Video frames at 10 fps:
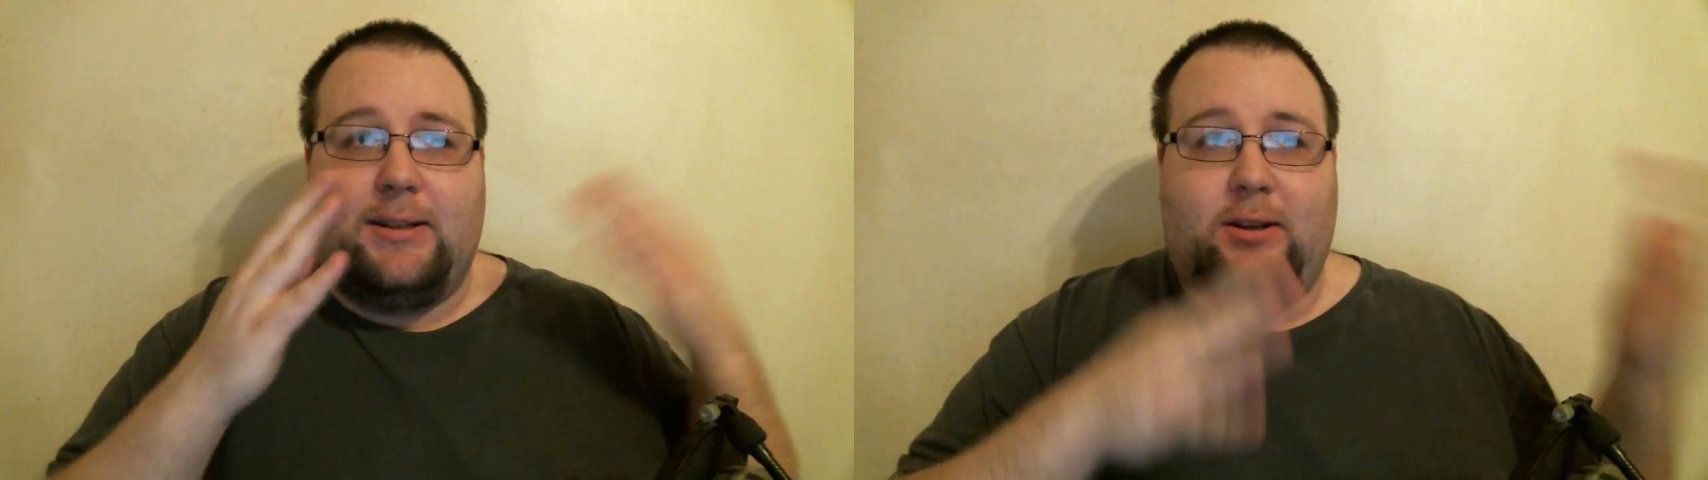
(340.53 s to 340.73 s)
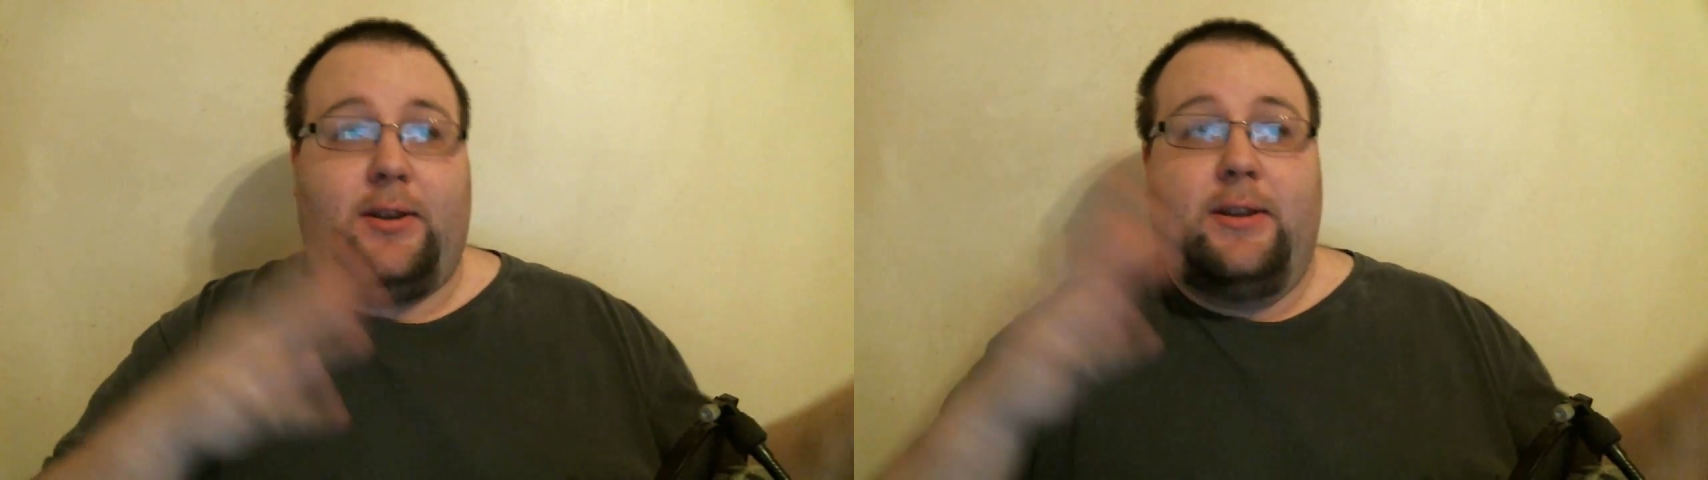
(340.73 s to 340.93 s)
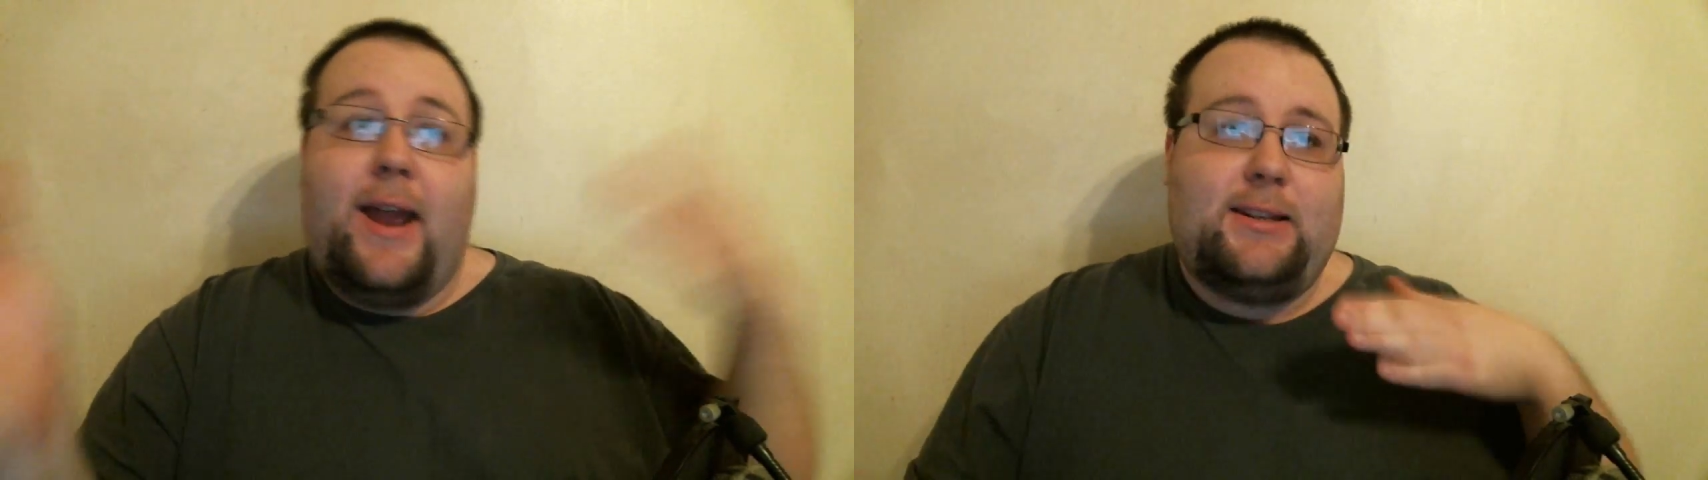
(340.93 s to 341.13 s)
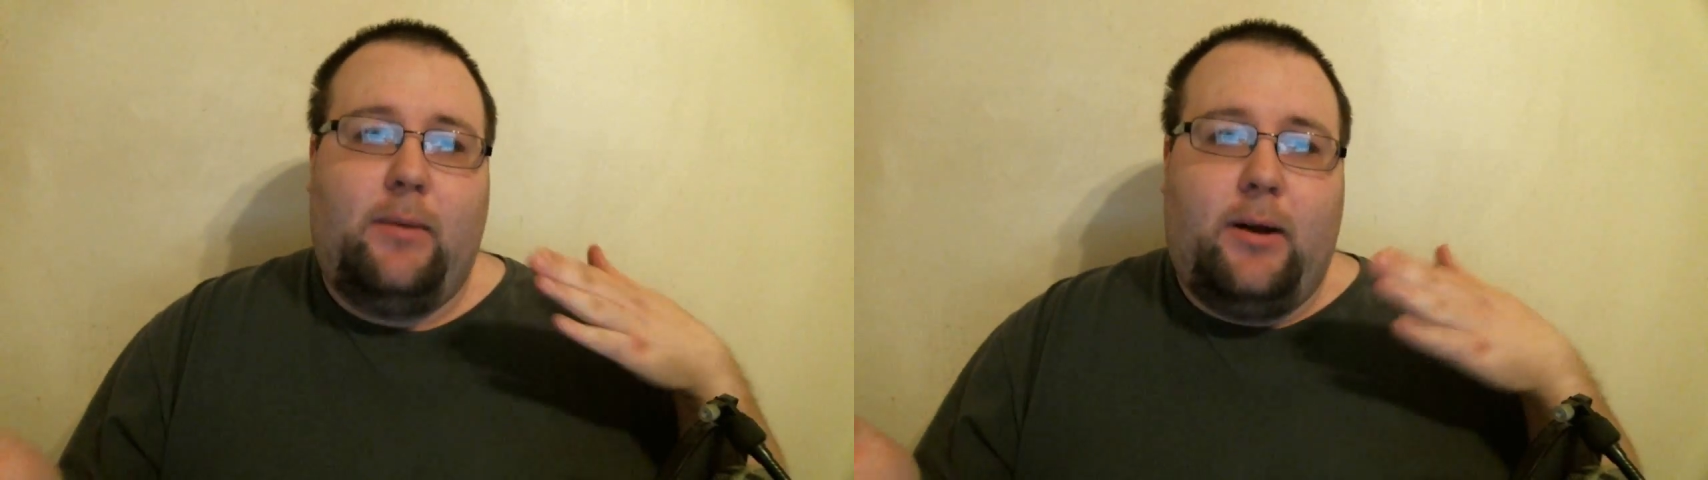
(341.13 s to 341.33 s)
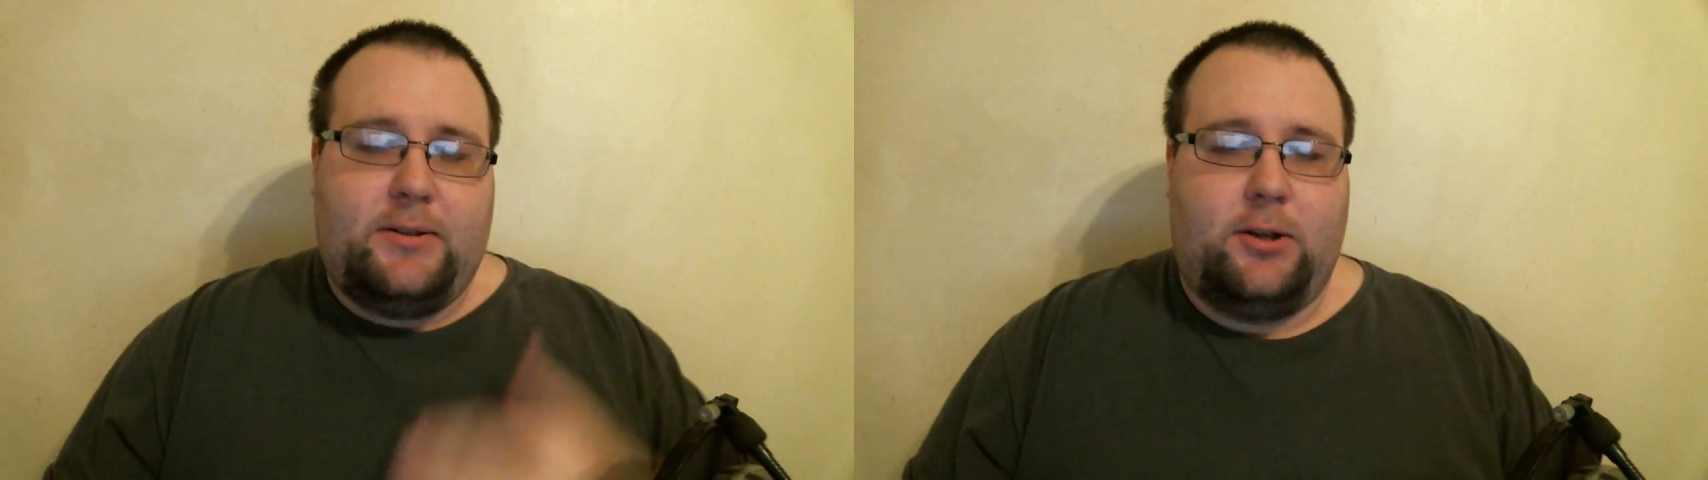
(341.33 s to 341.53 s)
until the next month,